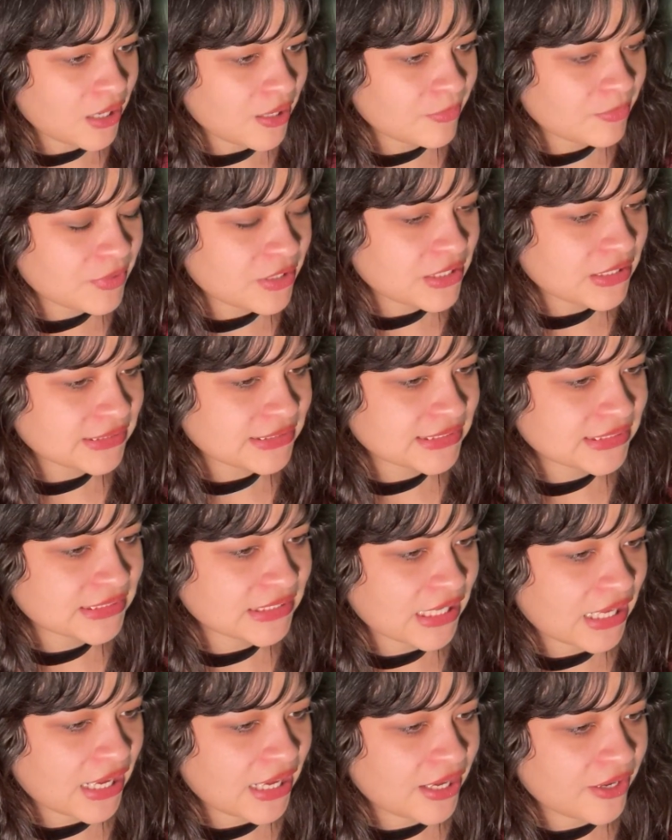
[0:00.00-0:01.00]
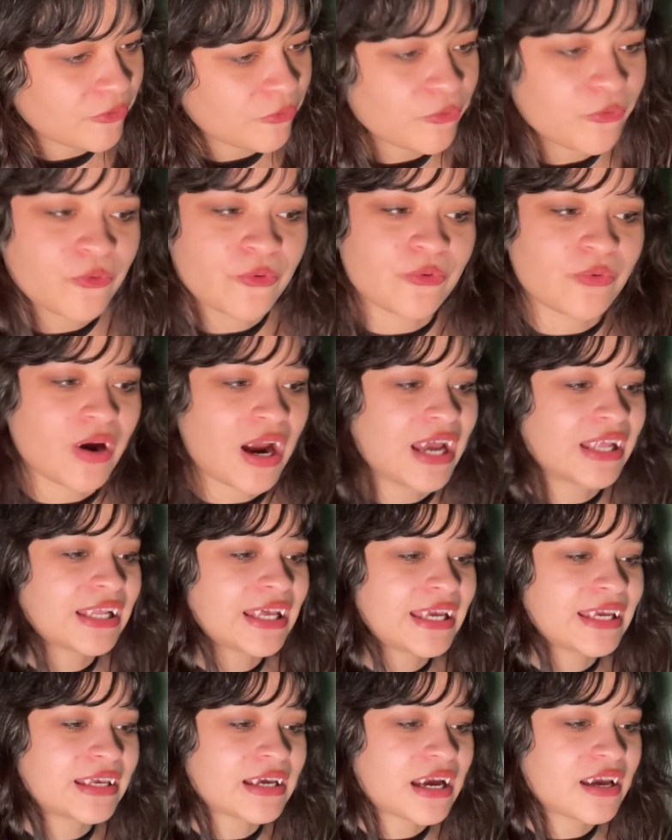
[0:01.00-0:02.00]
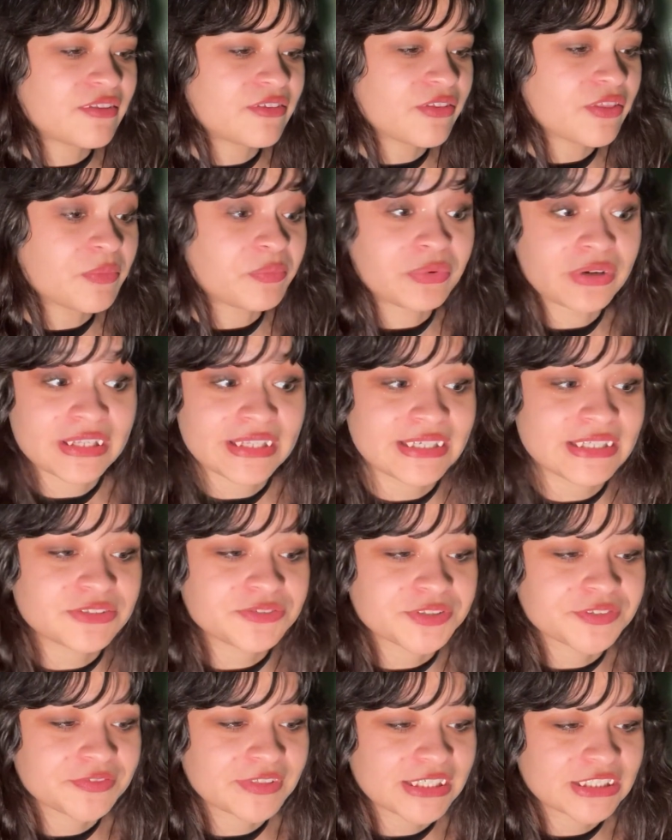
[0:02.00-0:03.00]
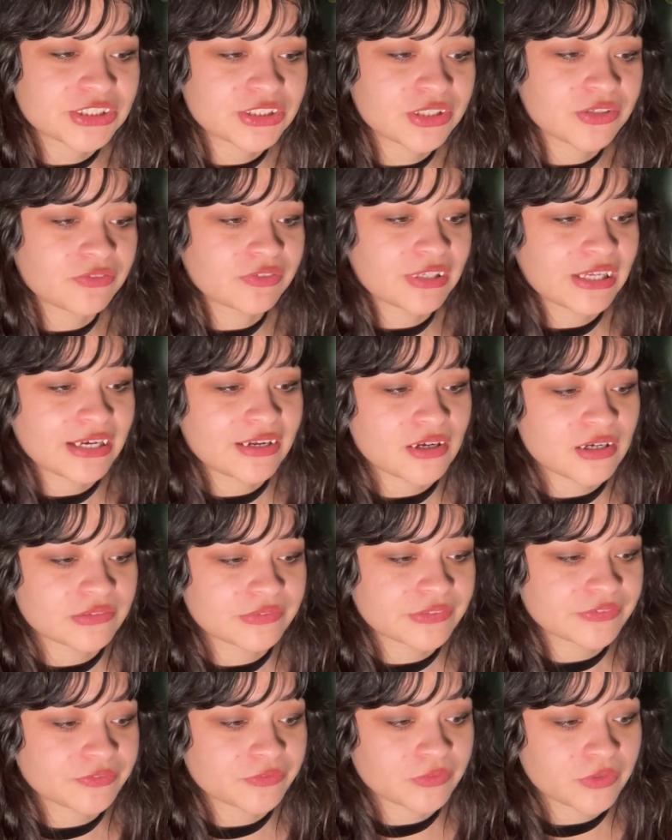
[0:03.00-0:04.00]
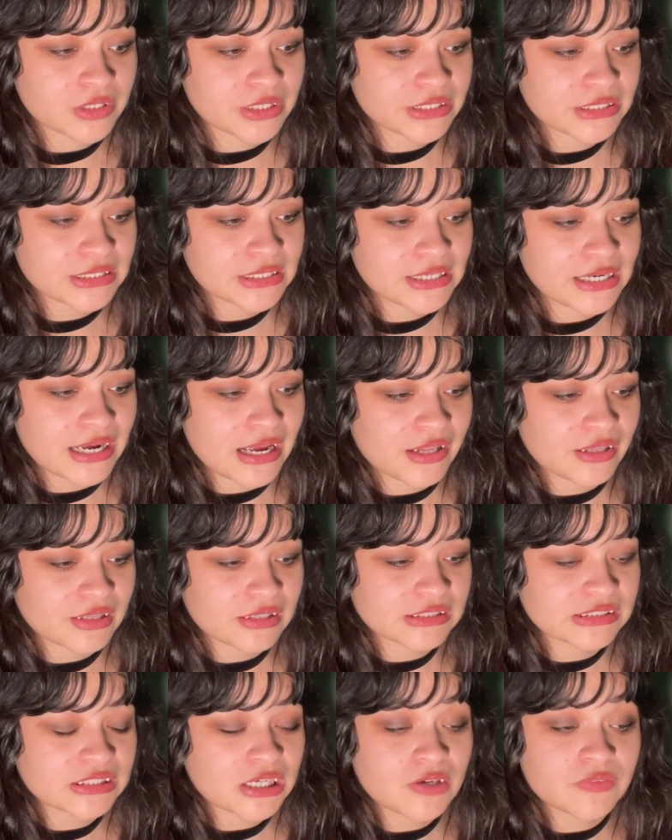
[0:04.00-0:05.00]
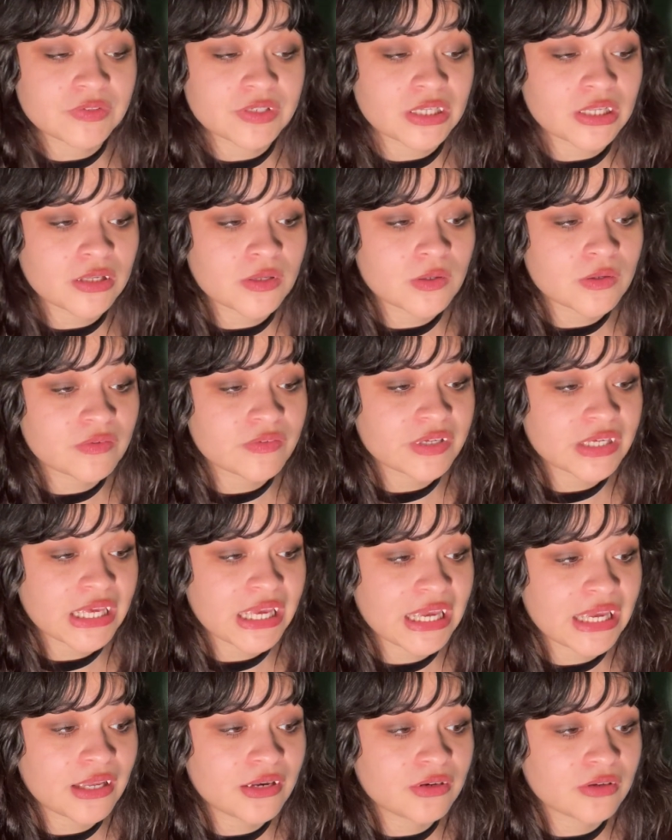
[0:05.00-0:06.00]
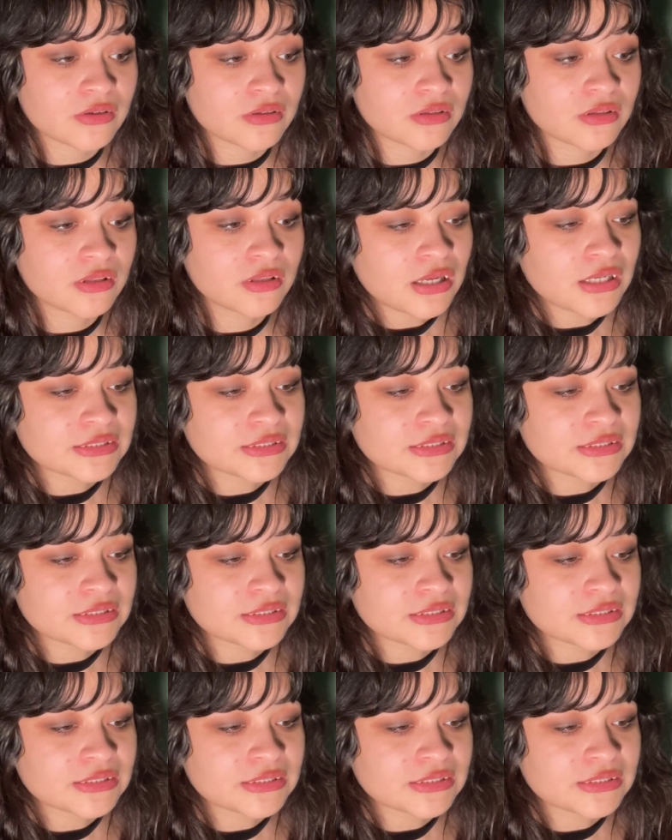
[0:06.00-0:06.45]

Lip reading: I'm gonna say, I like either the brilliant reflection of light off of water and the soft glow of a candle.